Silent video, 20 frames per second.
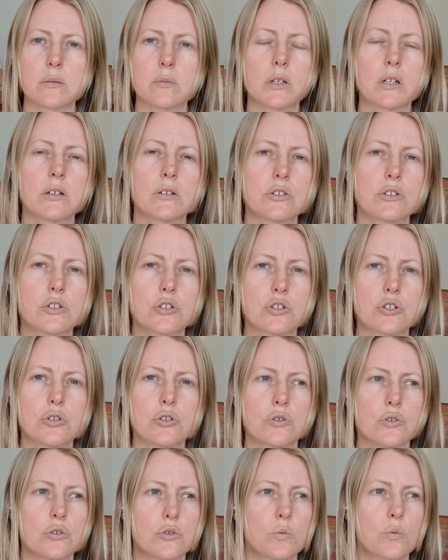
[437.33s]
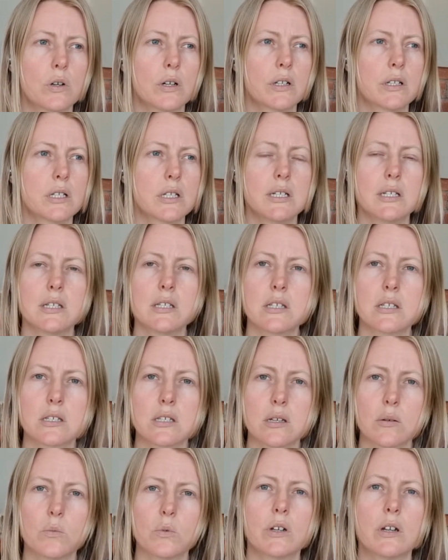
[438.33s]
else's shoes. What is
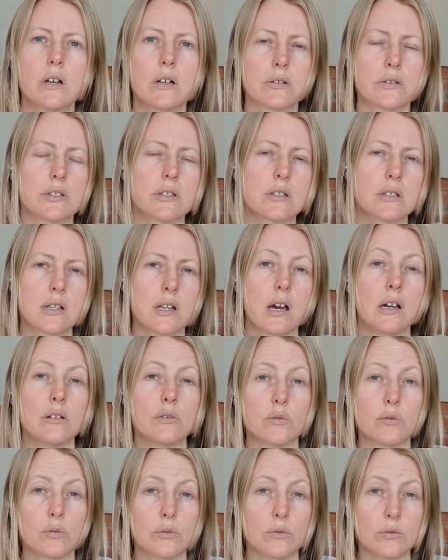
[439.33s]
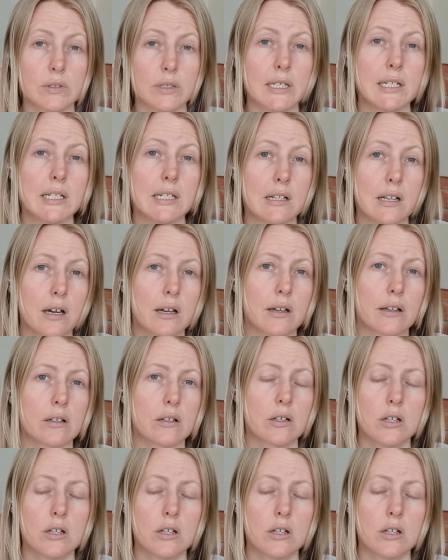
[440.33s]
someone else's life really like?